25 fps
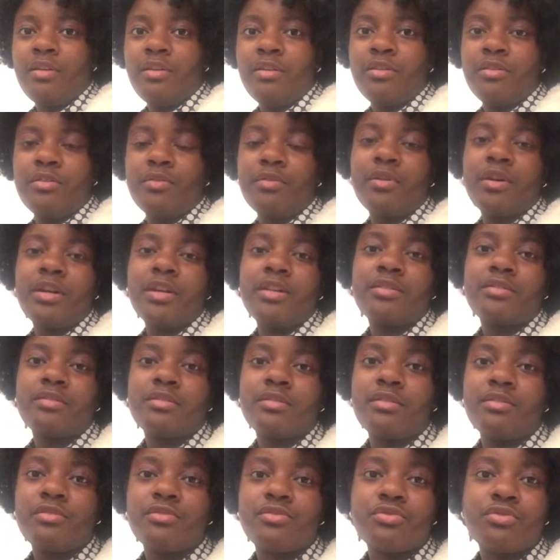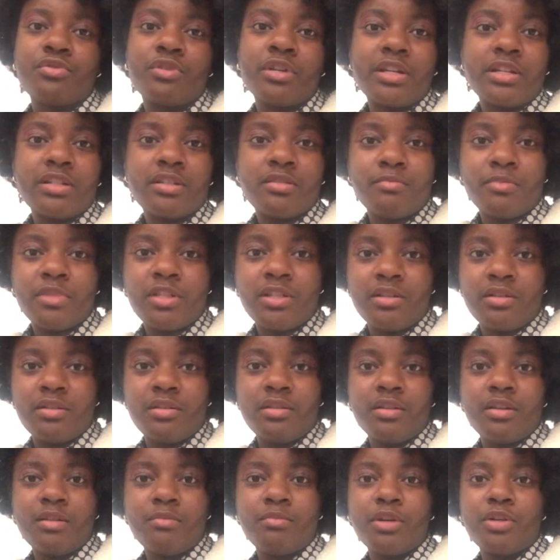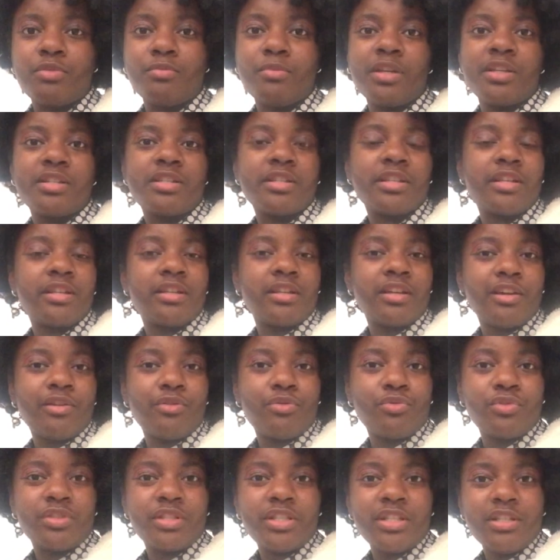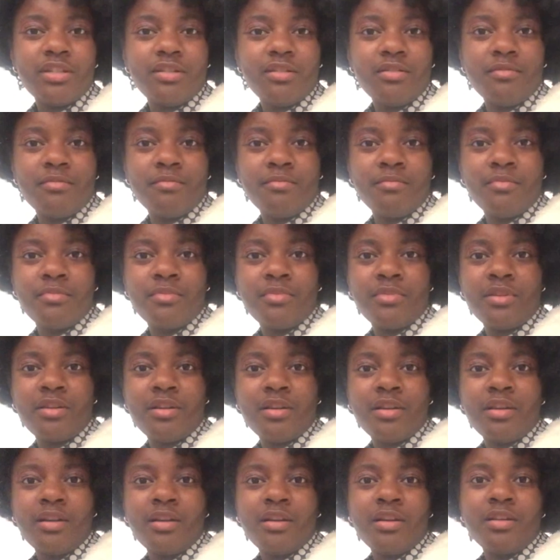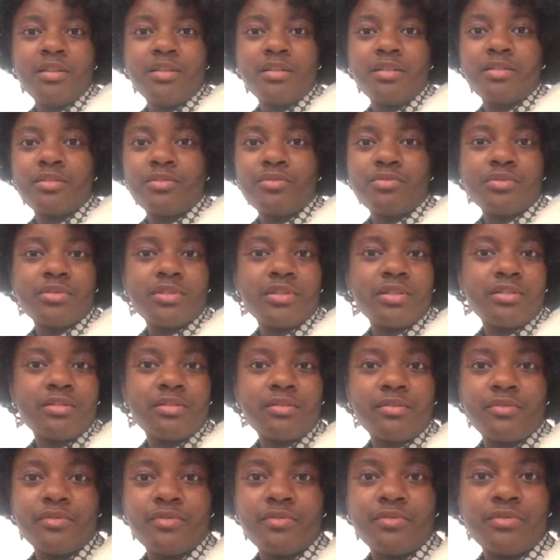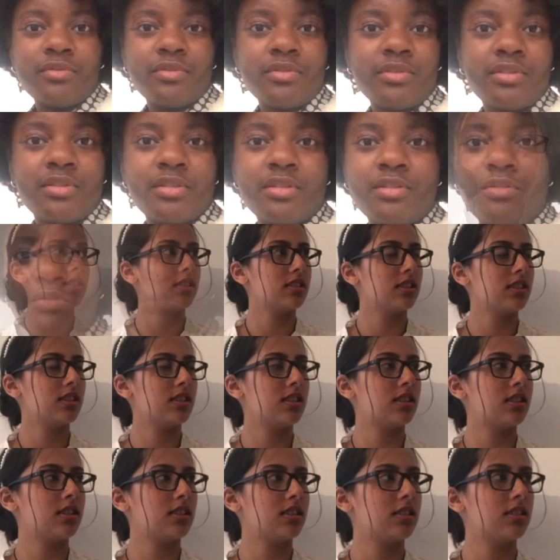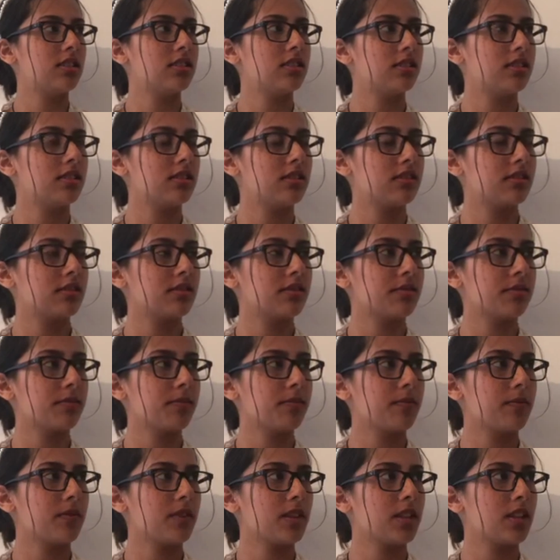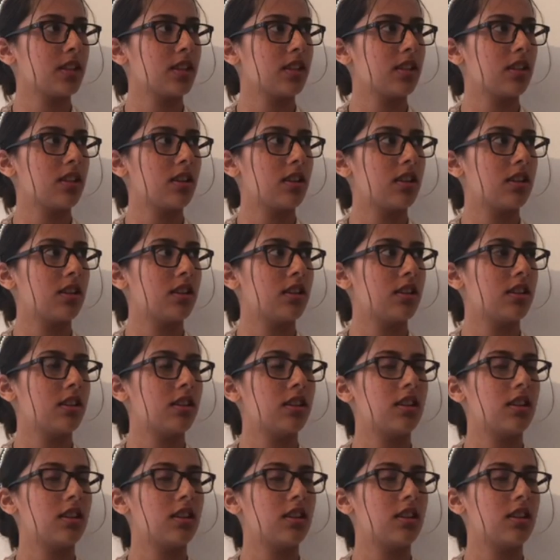You guys also asked me about my skincare routine. It consists of only 6 things: a toner,